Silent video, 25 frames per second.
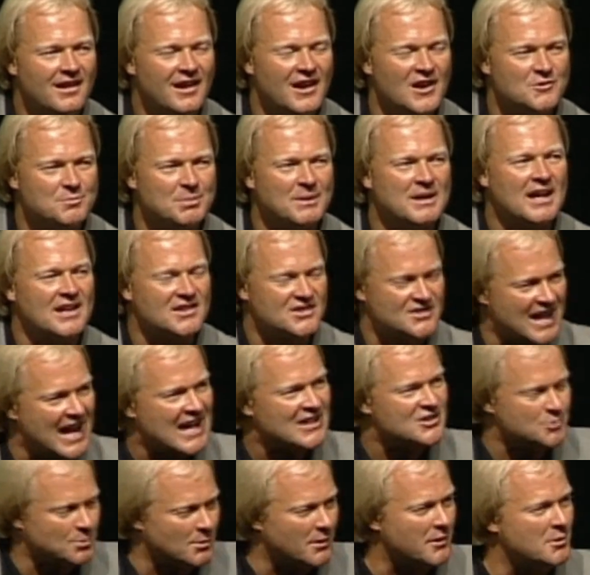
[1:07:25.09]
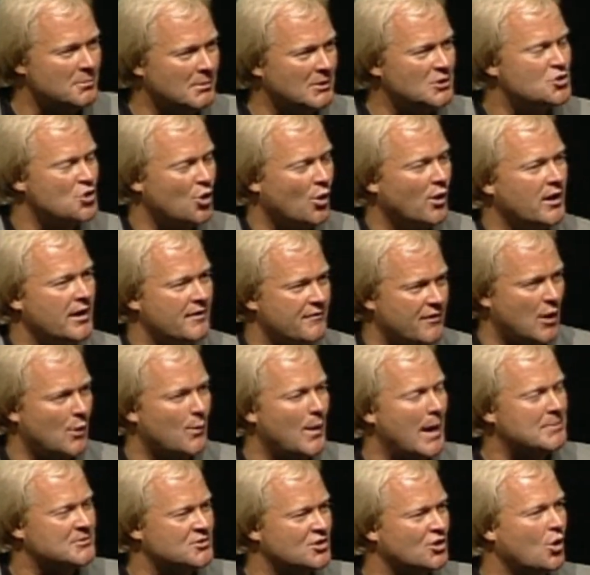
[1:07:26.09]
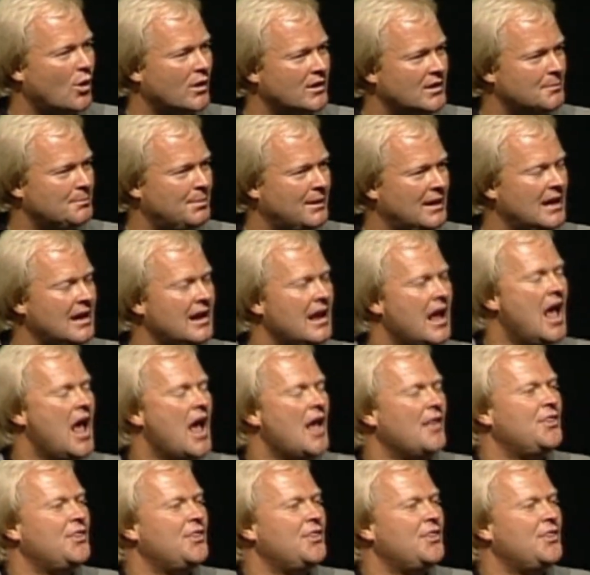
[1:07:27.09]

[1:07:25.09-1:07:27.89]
is because that's where the majority of our reps are going to be.